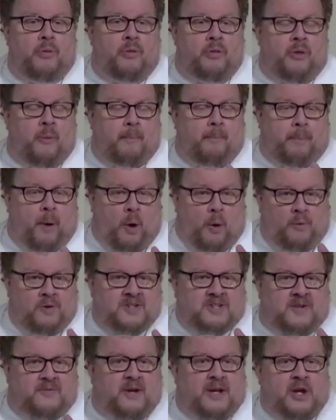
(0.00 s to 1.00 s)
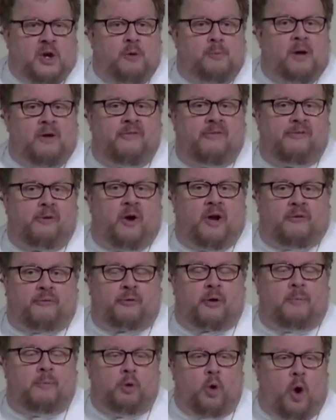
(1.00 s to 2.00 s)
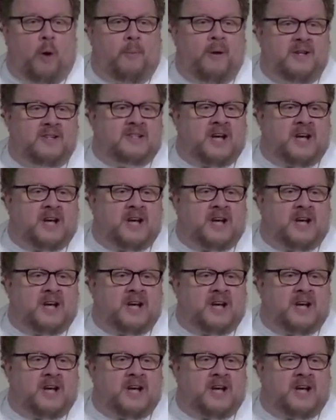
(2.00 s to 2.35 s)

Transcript: the bones of a human foot from Roman